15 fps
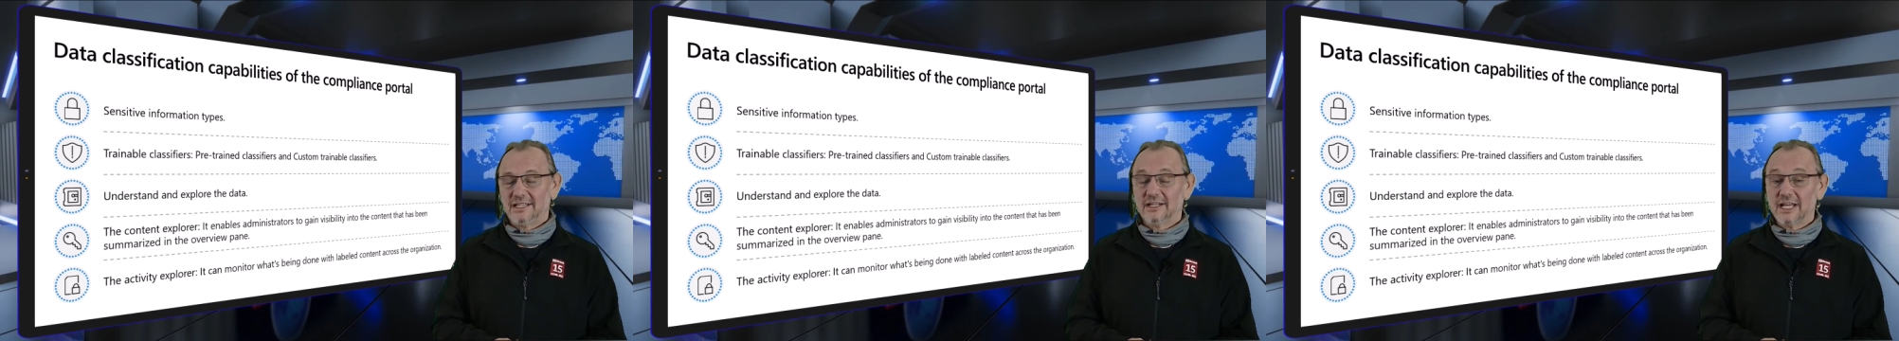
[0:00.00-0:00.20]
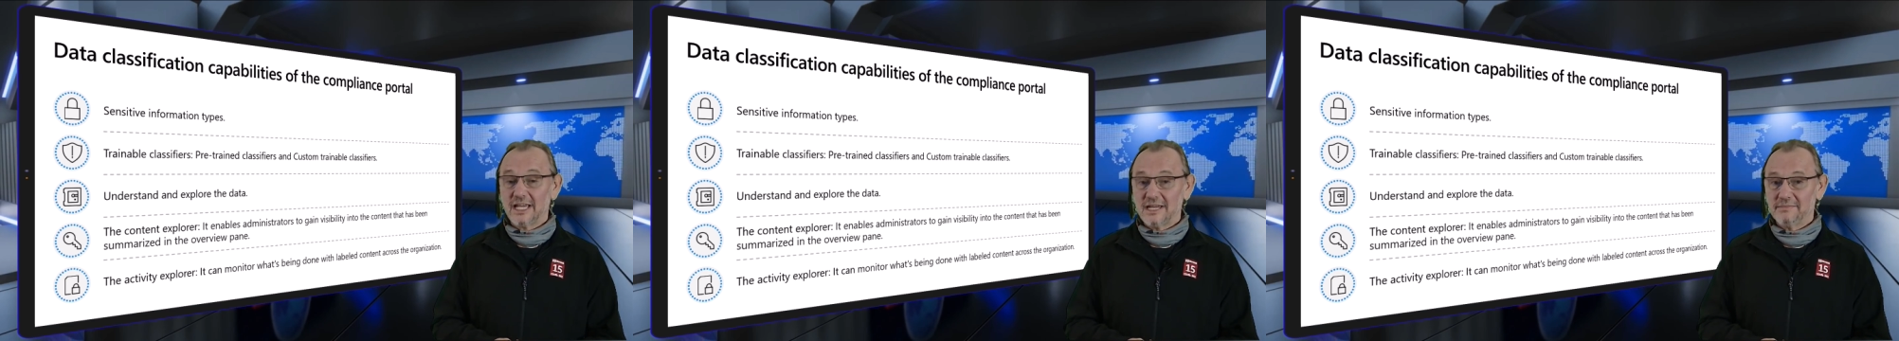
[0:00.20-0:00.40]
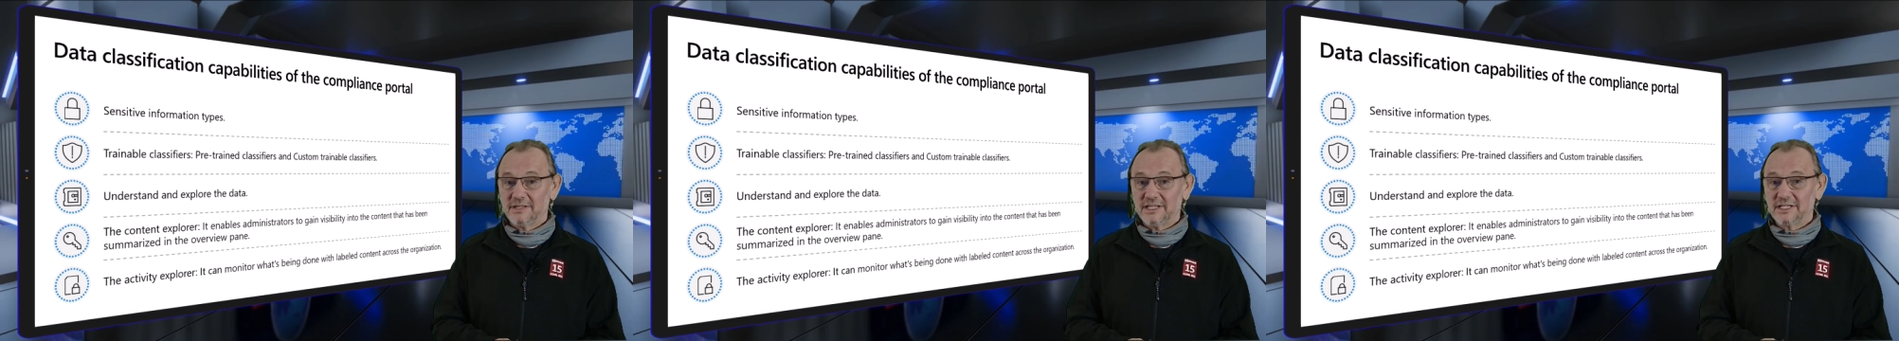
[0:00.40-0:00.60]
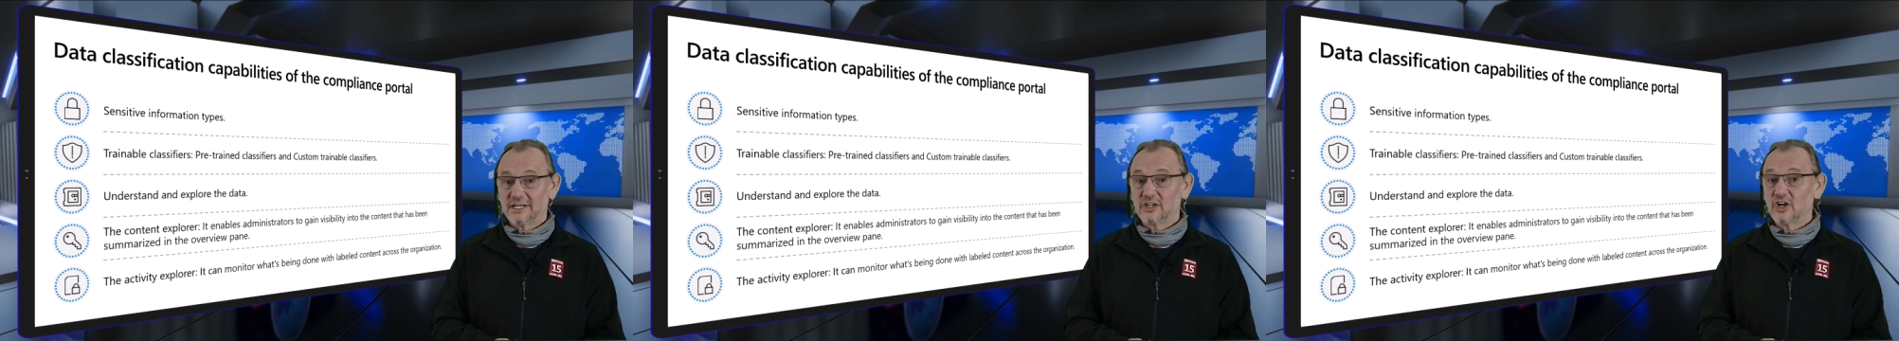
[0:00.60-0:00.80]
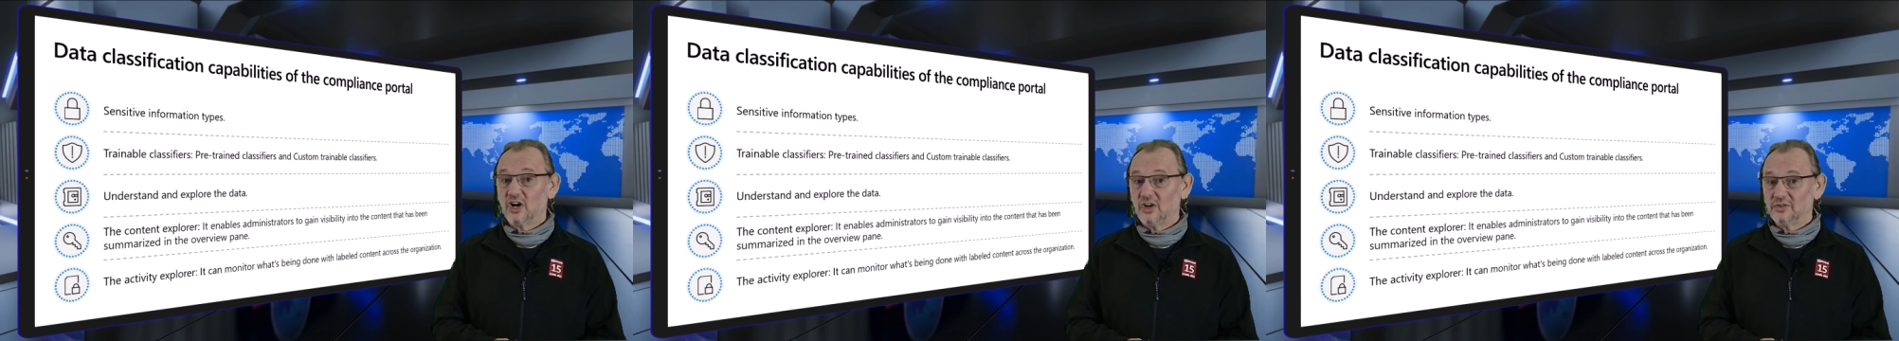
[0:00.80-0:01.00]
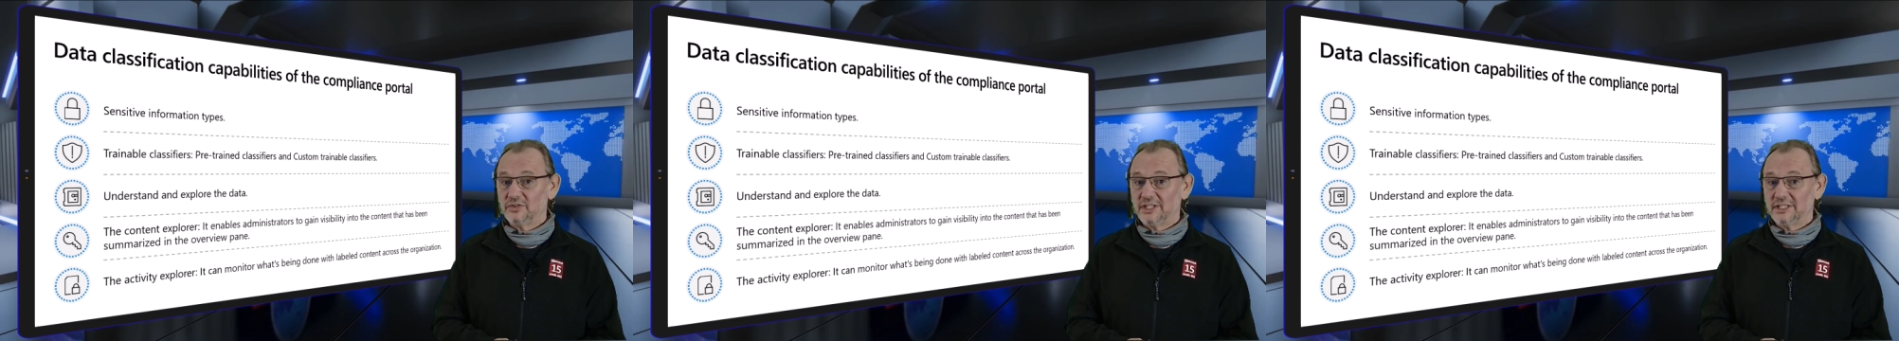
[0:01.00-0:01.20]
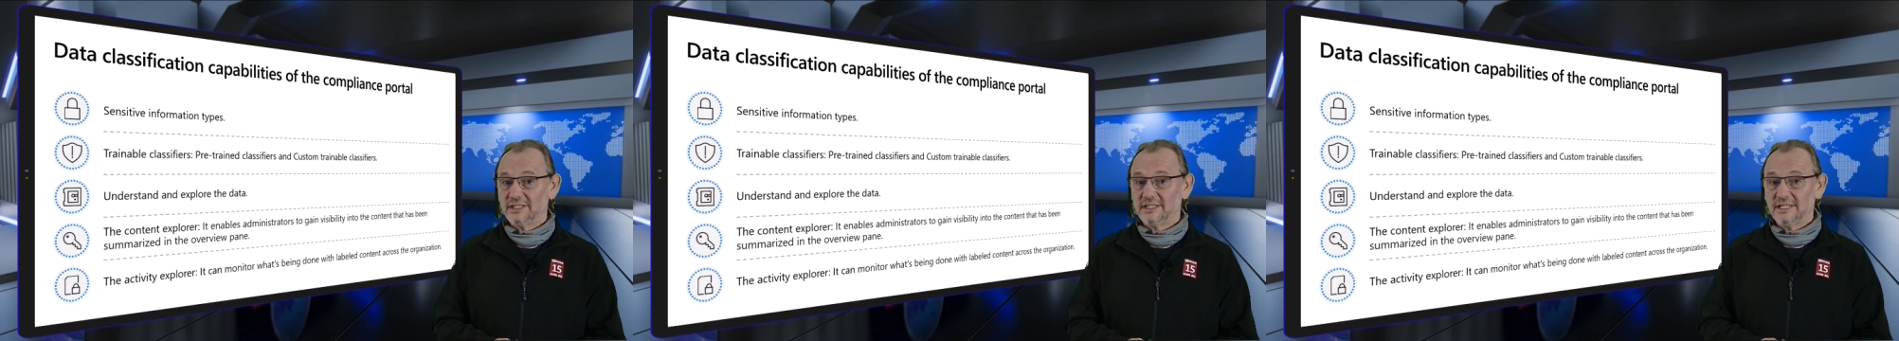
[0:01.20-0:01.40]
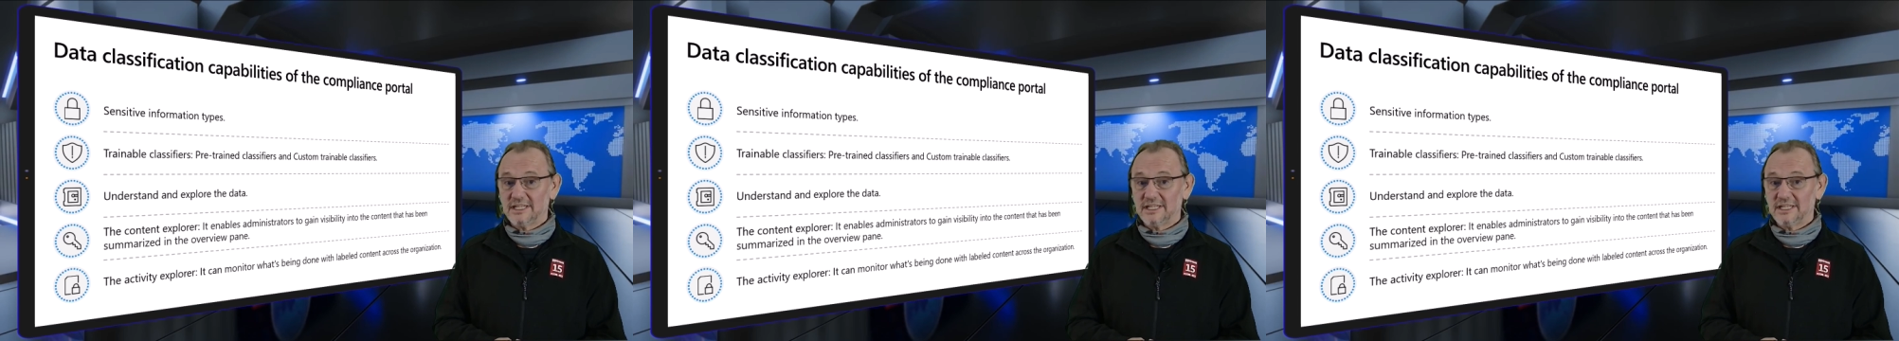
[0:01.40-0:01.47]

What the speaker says: labeling content